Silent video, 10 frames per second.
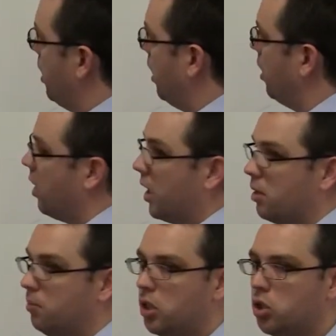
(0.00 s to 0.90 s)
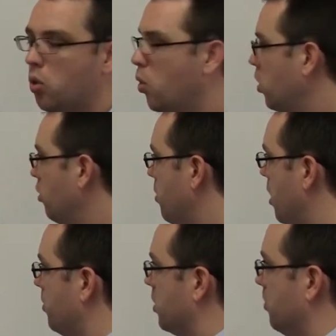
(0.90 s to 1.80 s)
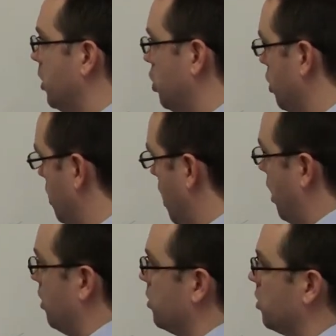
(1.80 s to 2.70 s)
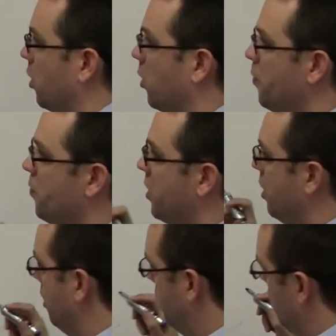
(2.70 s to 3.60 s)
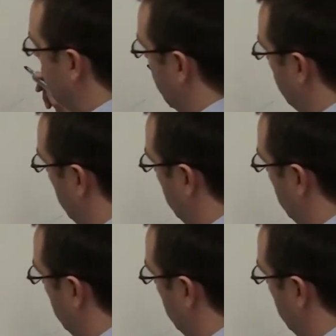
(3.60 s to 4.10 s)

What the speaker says: here I can measure all of my dimensions out. So this is 3